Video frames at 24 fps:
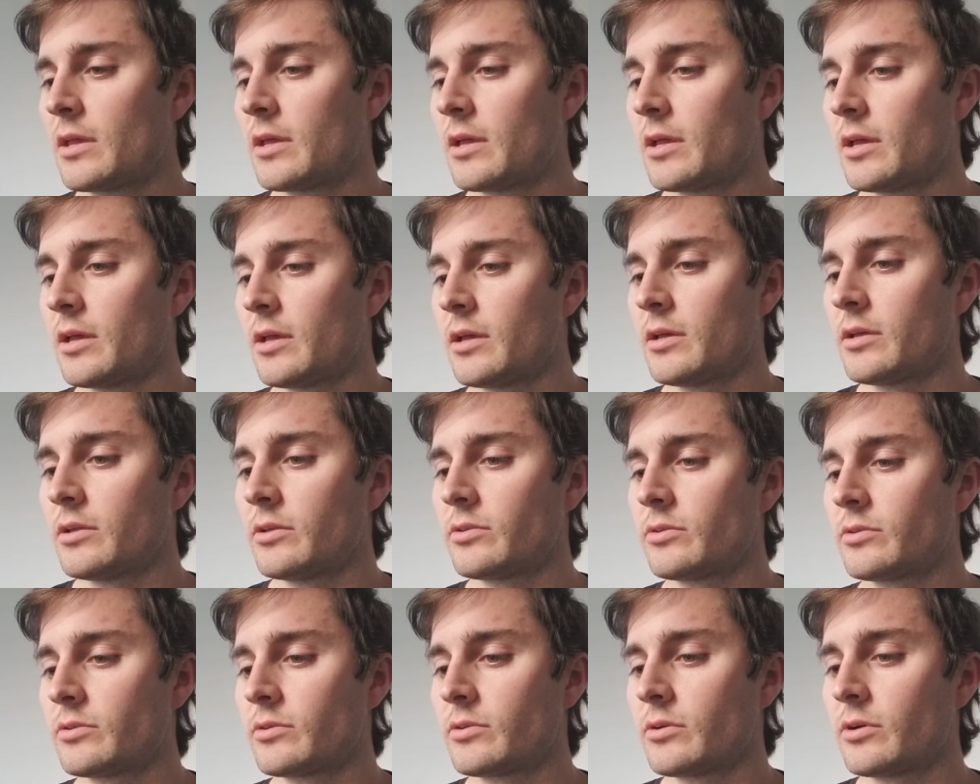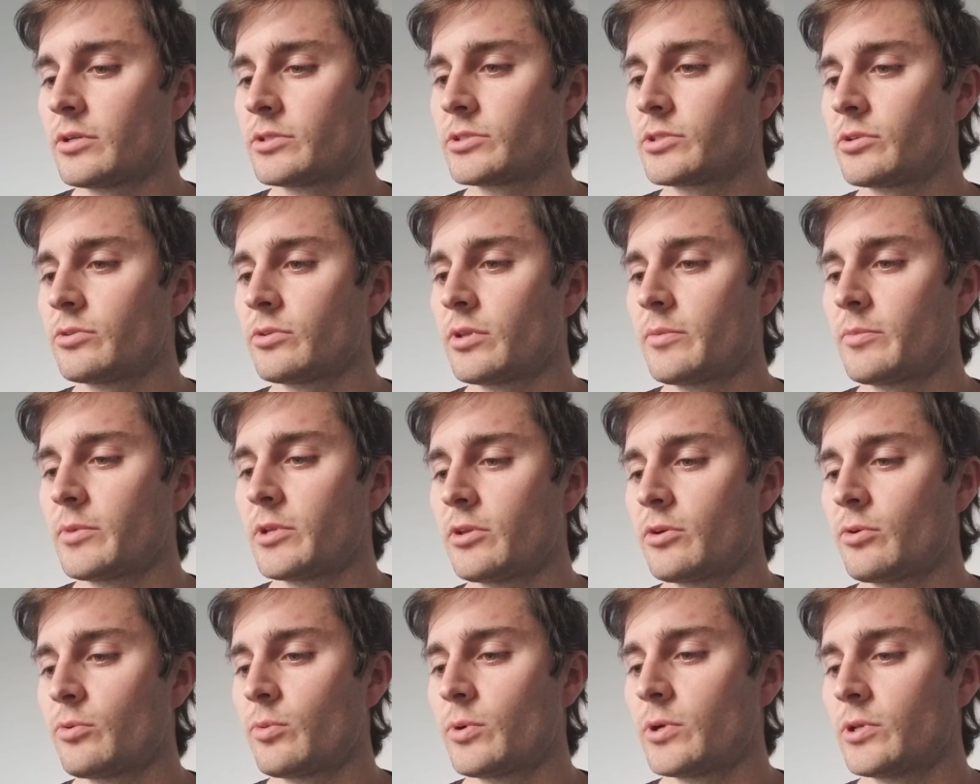And also let me
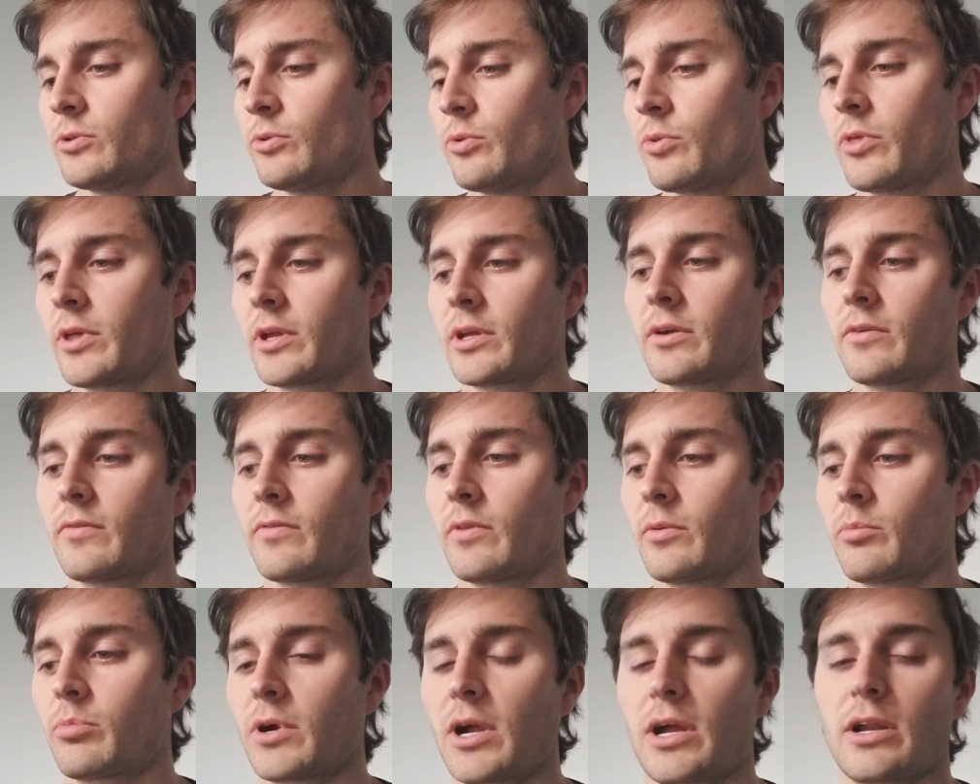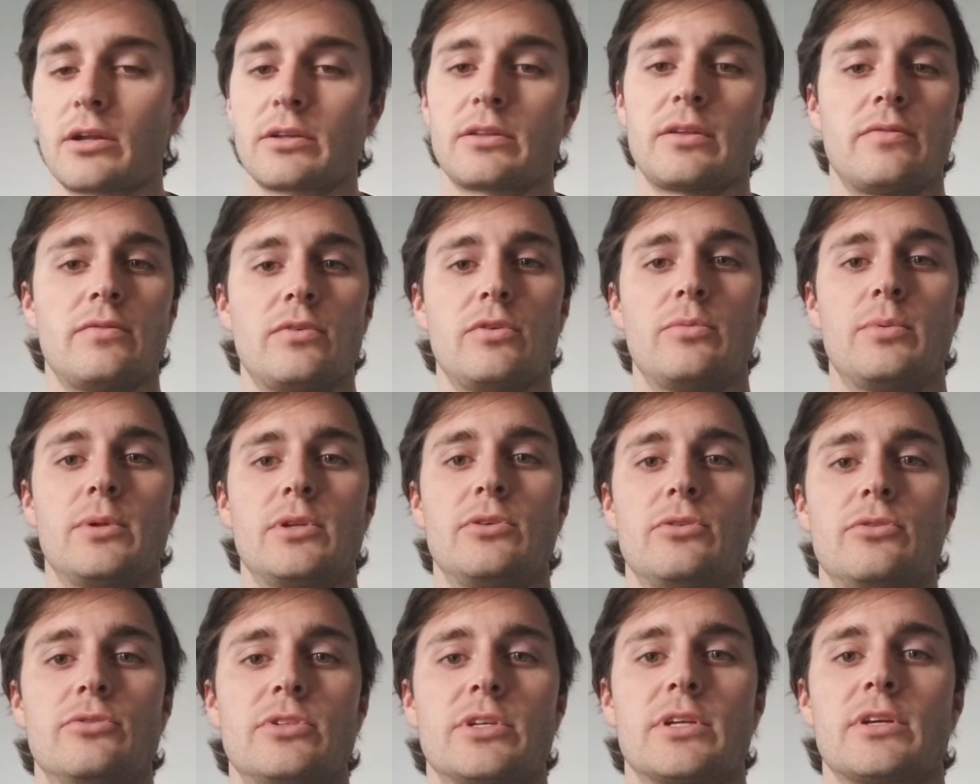know what you think of the product if you've been
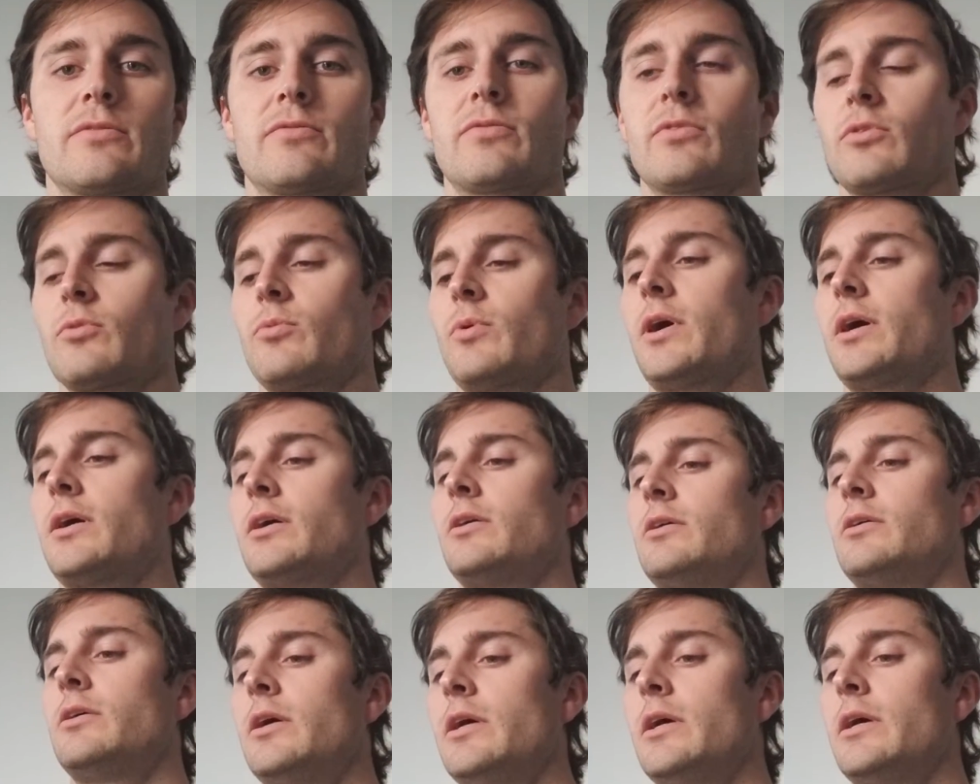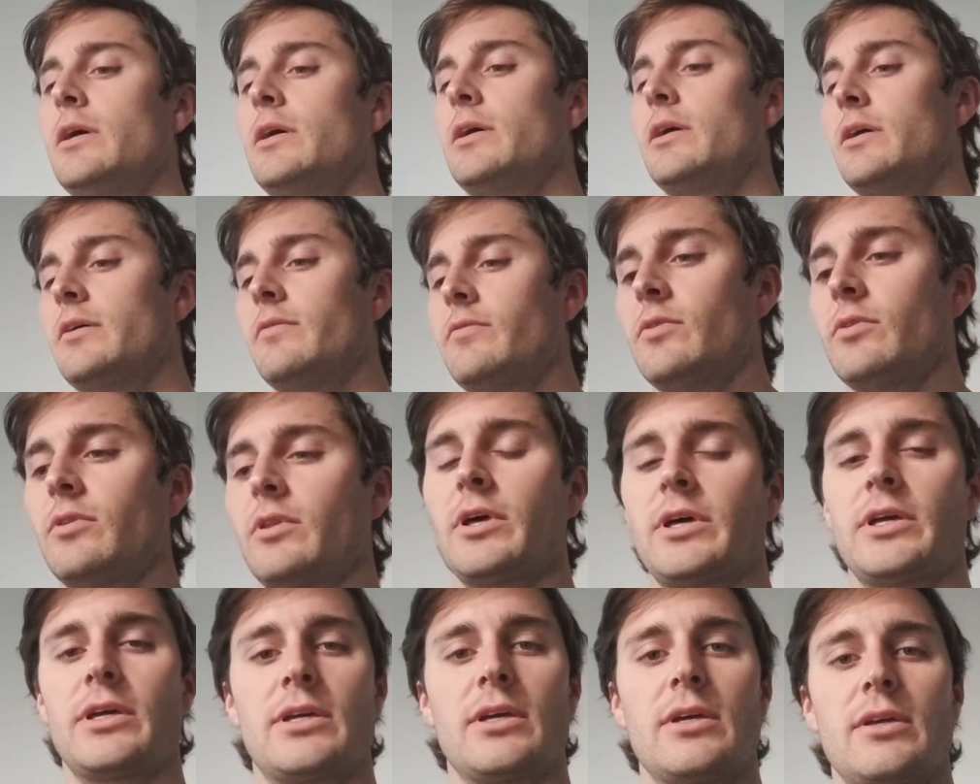using it for a while, if you
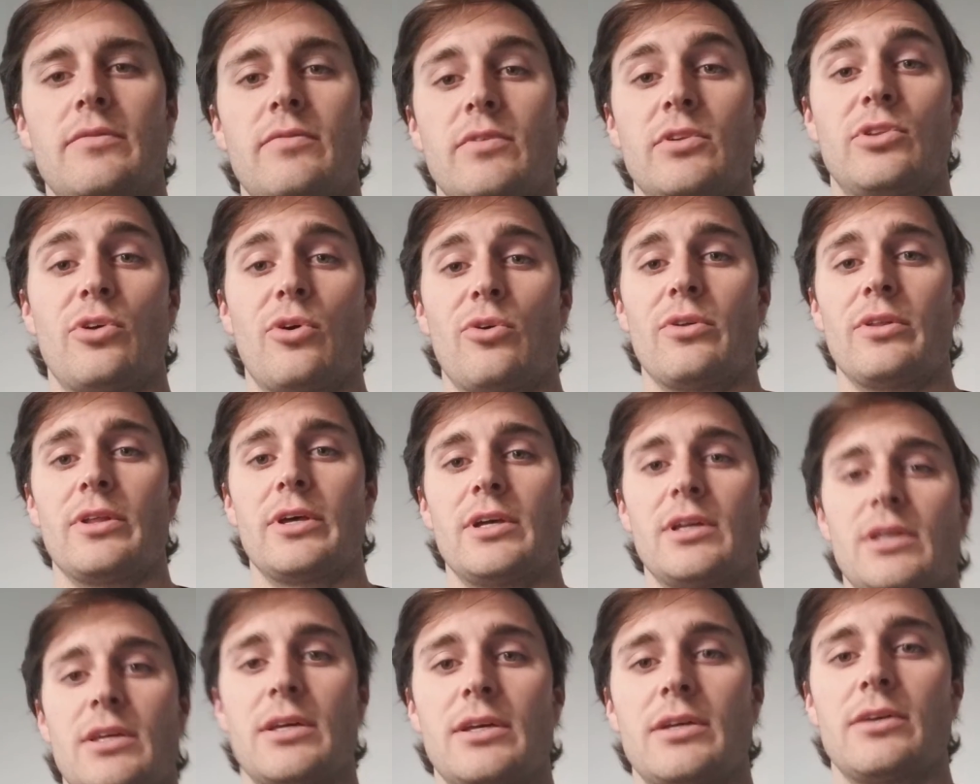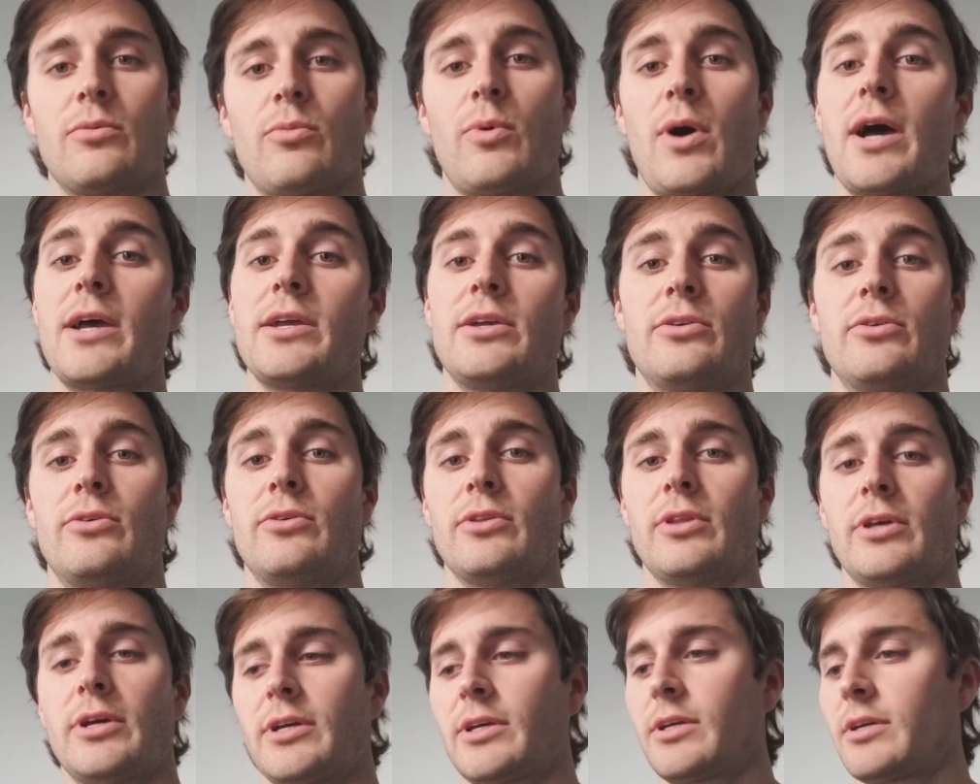like it, if you don't like it, why you don't
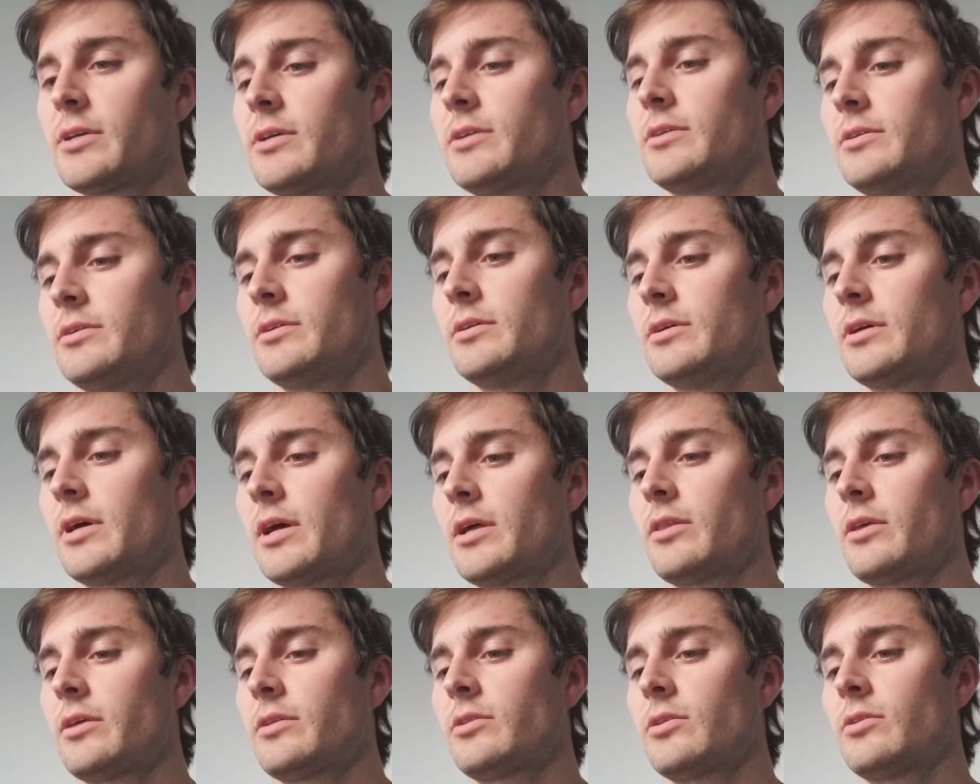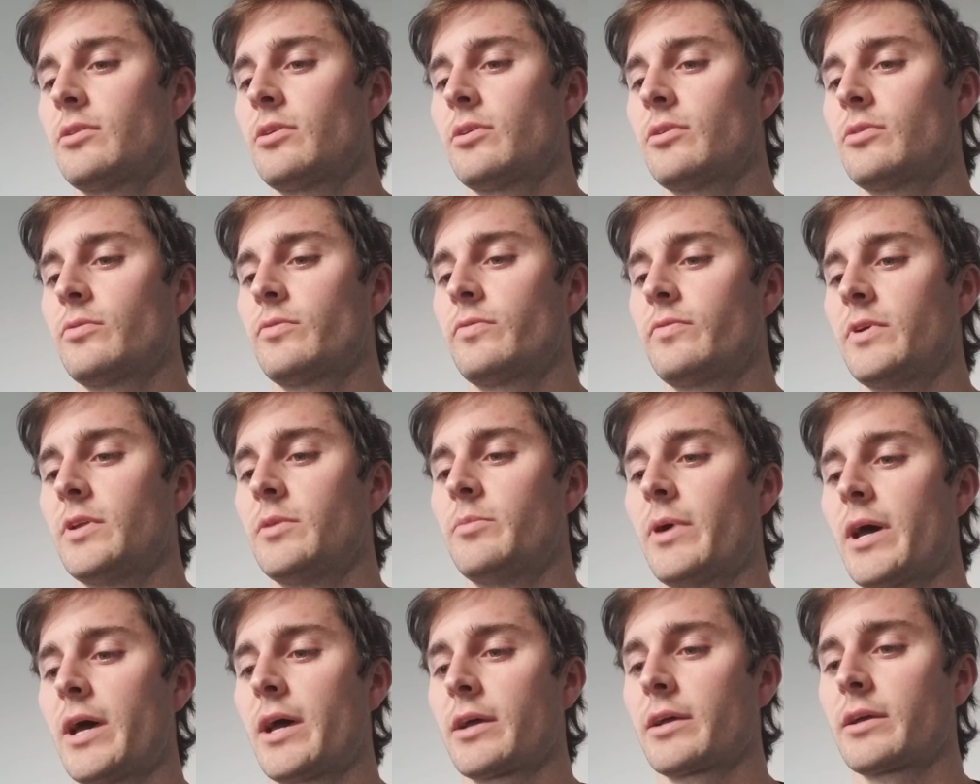like it. I'd like to know
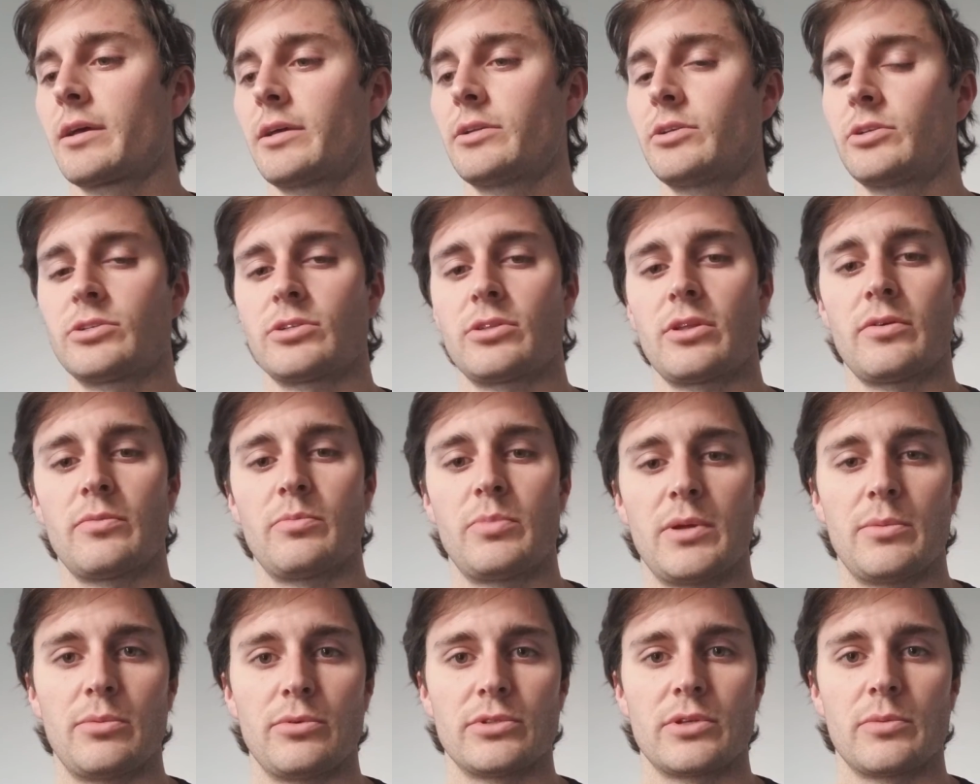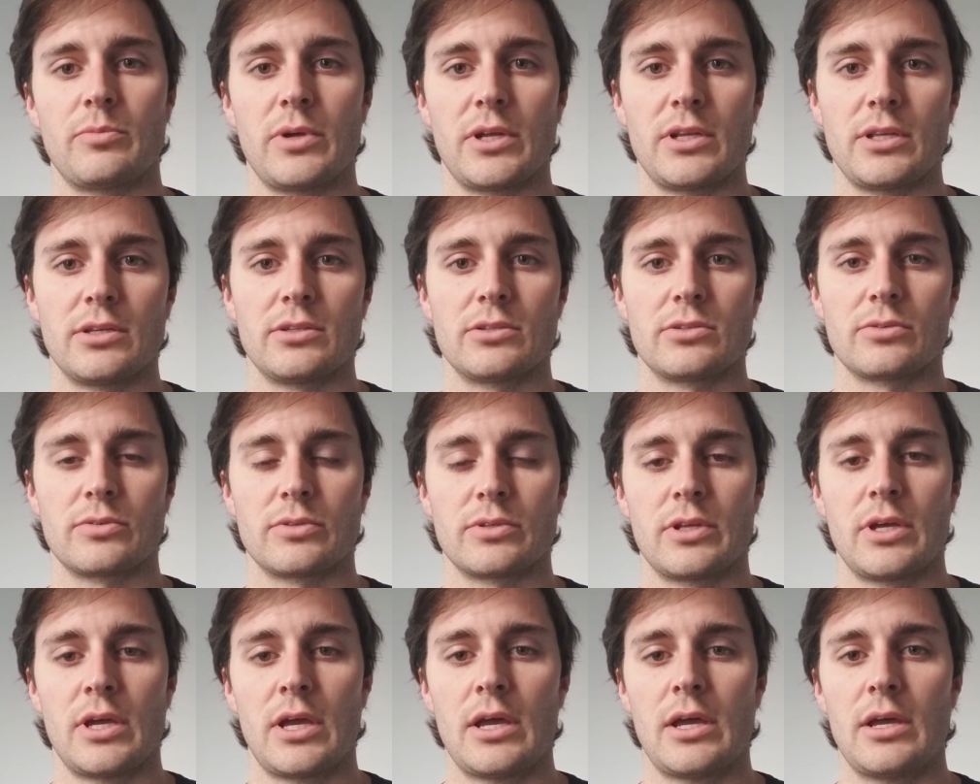feedback. I just love people's opinions on
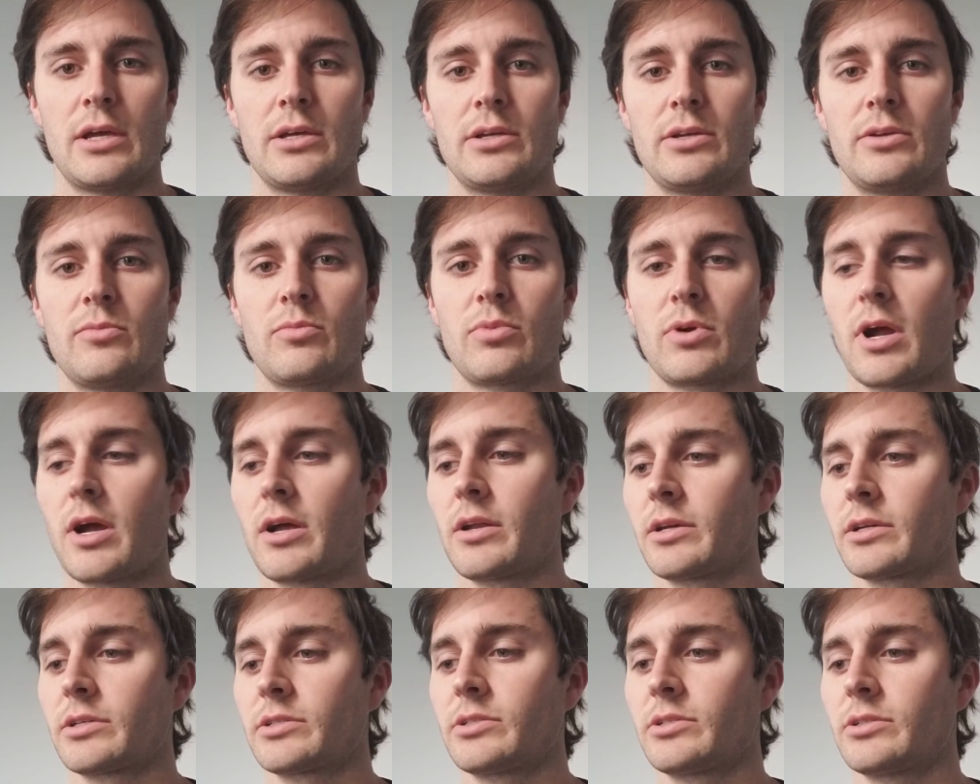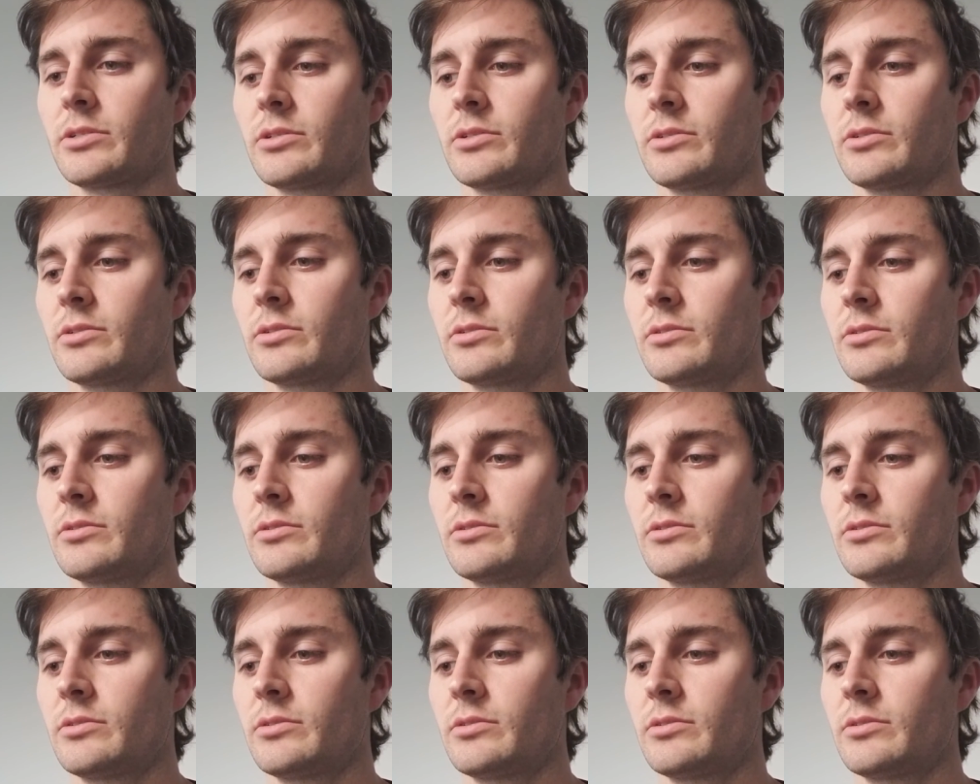products, and